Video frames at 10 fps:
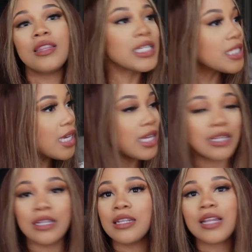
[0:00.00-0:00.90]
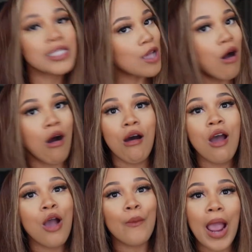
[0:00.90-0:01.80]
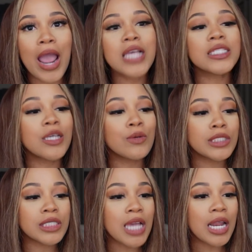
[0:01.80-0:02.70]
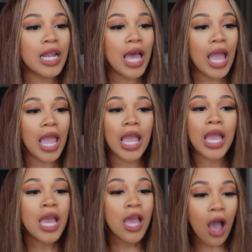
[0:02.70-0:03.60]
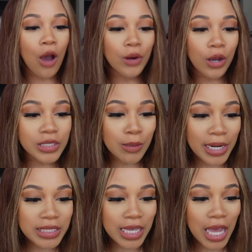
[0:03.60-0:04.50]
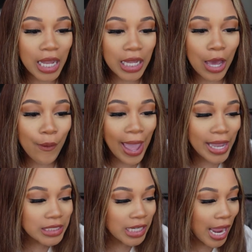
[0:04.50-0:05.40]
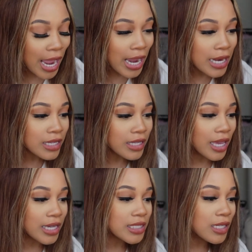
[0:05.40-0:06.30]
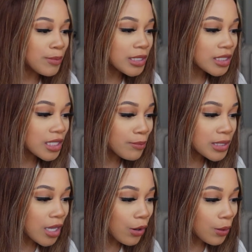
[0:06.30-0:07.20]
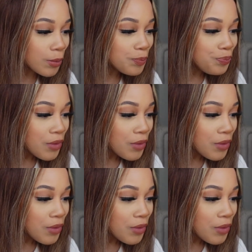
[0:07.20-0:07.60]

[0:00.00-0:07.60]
That's it. That's all, right? So it's just kind of like, hold on, somebody say hello. Hey, Jane. Yes, let me see, hold on.